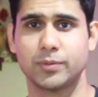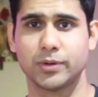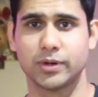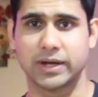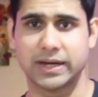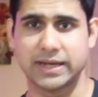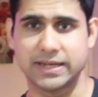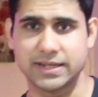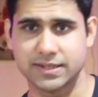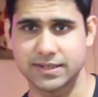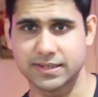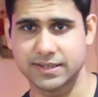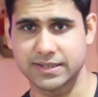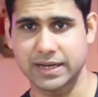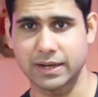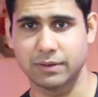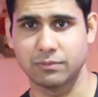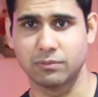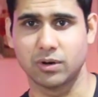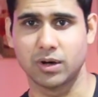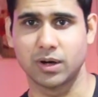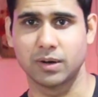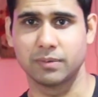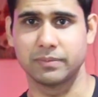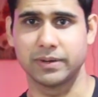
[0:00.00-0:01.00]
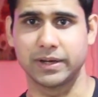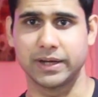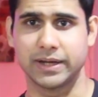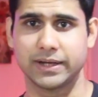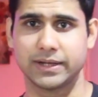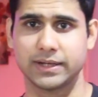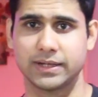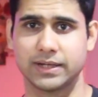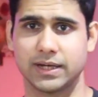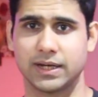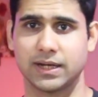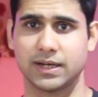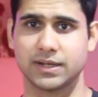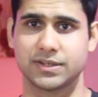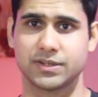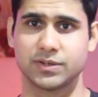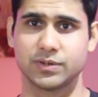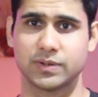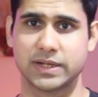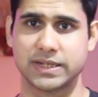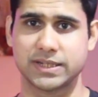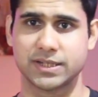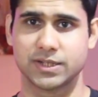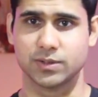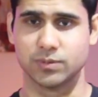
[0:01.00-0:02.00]
you guys stay warm, and see
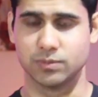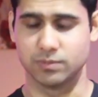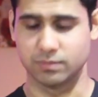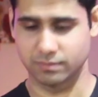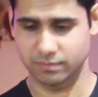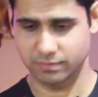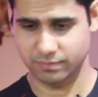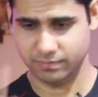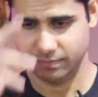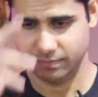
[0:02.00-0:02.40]
you guys soon.